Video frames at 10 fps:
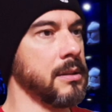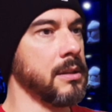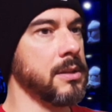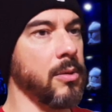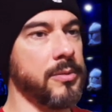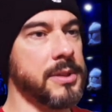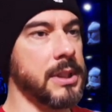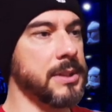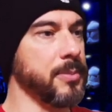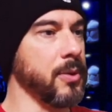So
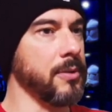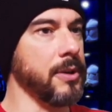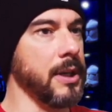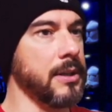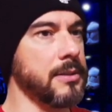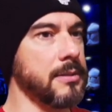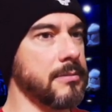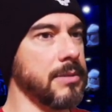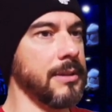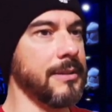obviously spoiler alerts.
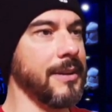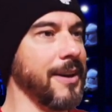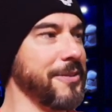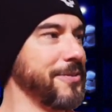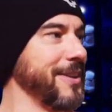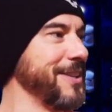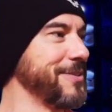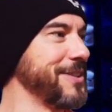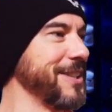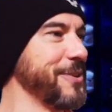Hopefully
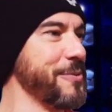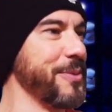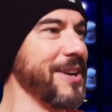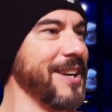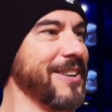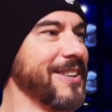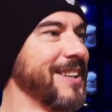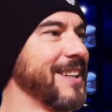you've seen it all by now.